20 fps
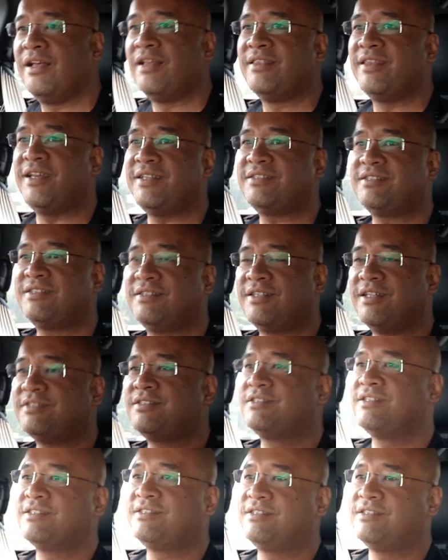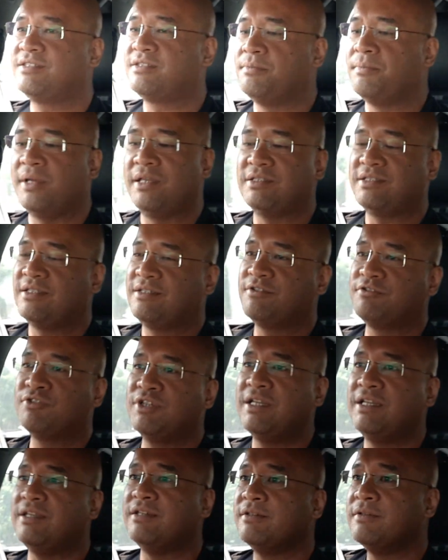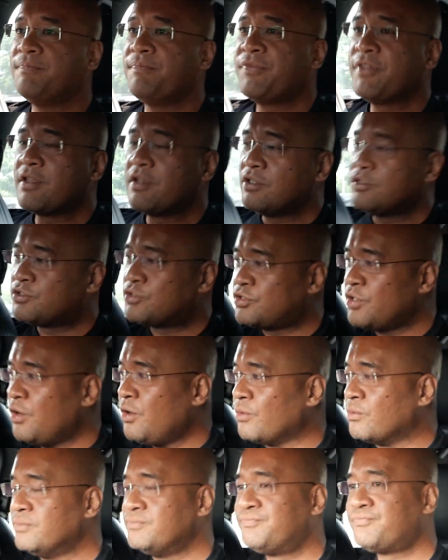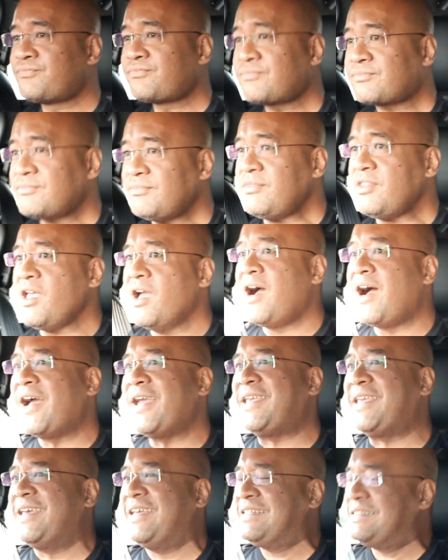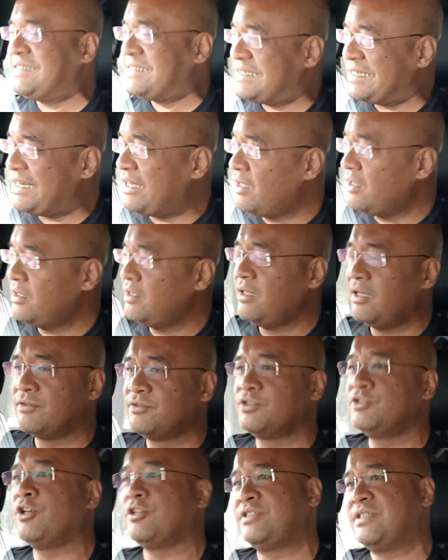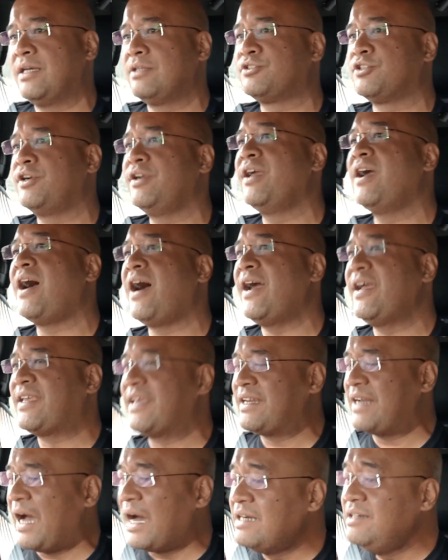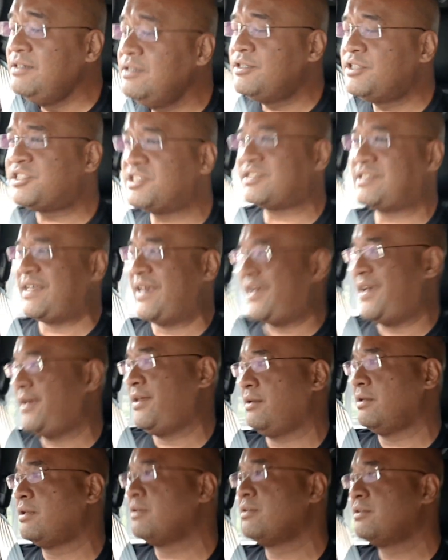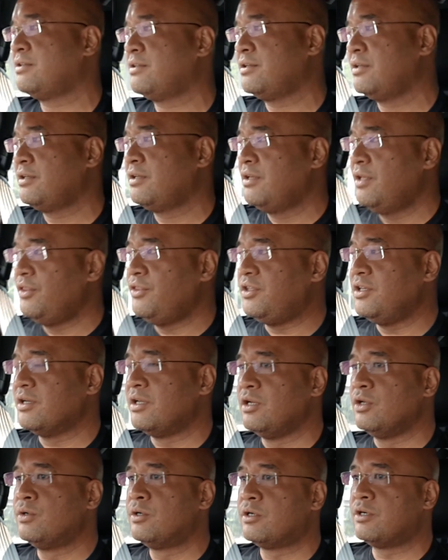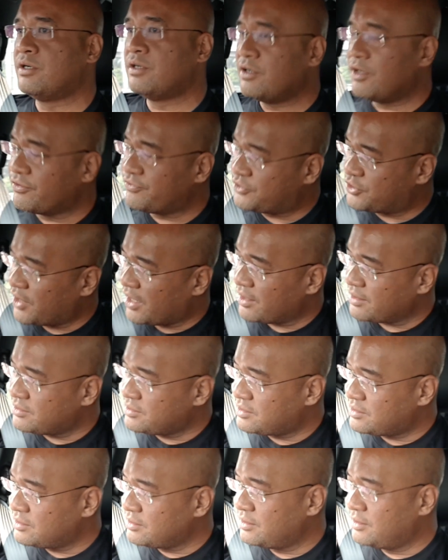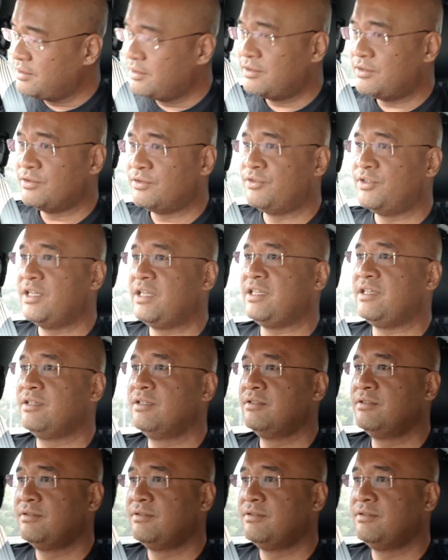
That's just amazing, really. So I can I can understand the allure of trucks, really.